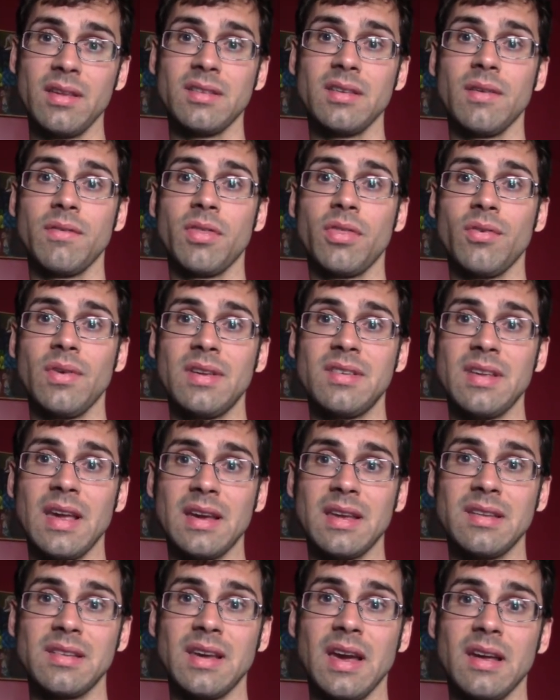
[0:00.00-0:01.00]
Still have 3
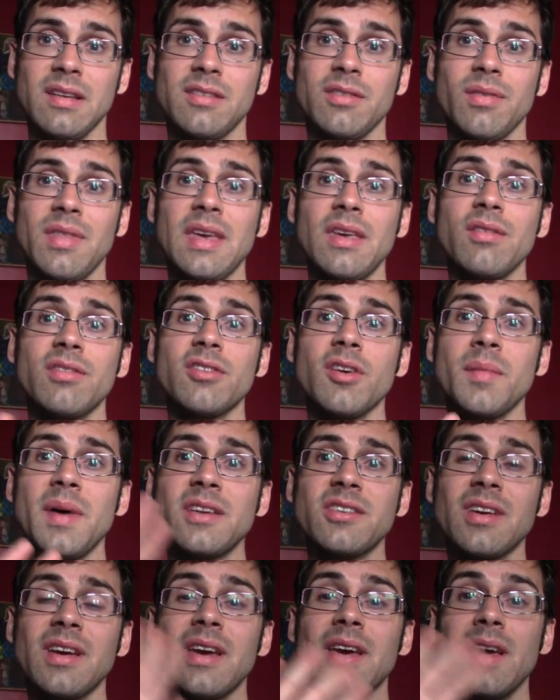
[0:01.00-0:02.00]
seconds, guys, so thank you so
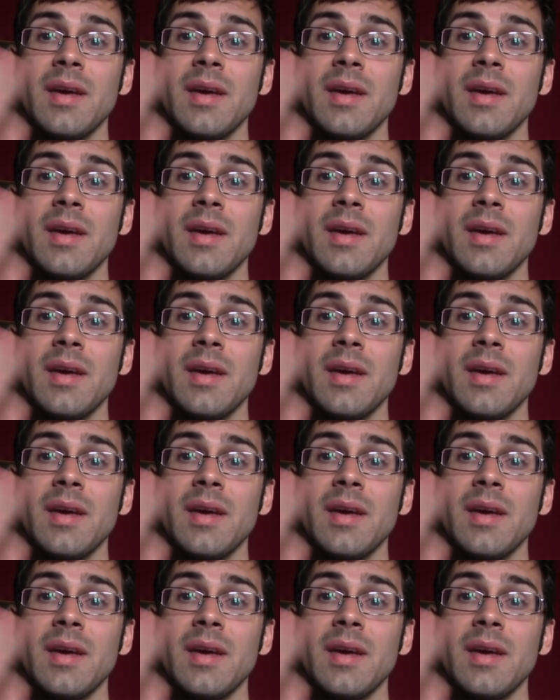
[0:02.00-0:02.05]
much.